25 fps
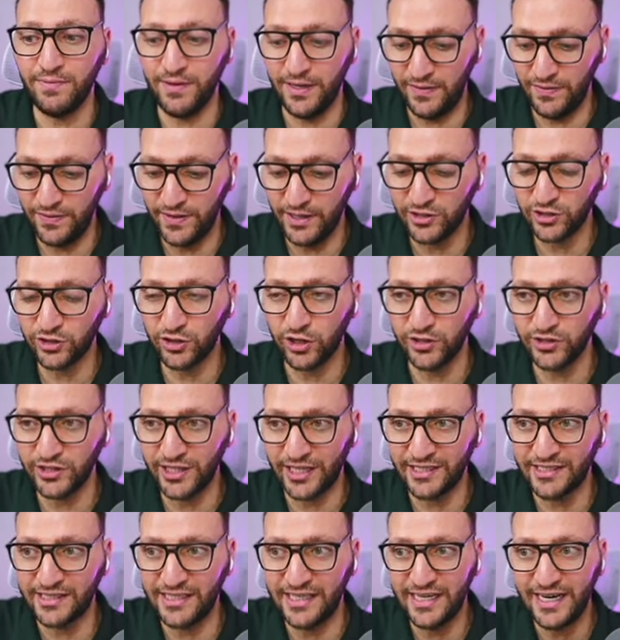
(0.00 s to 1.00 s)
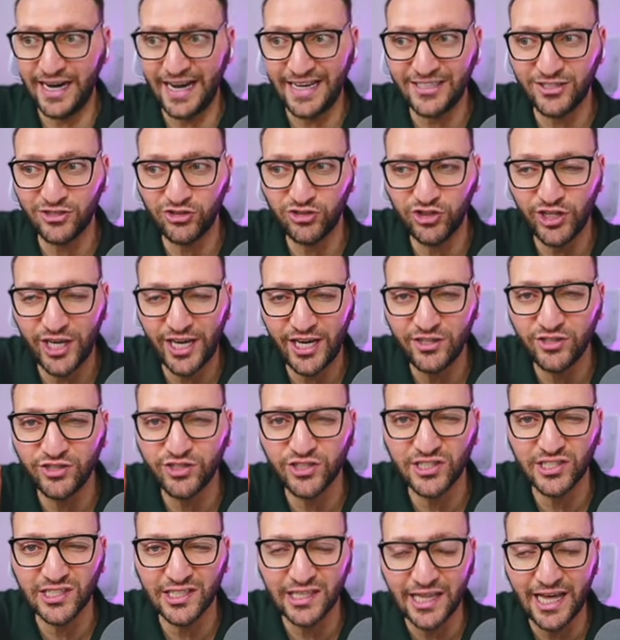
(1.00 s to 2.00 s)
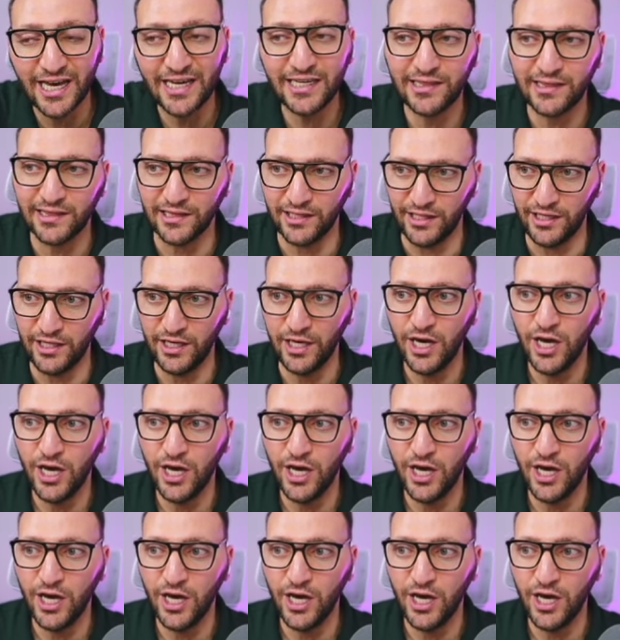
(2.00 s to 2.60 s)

in this context here has changed slightly.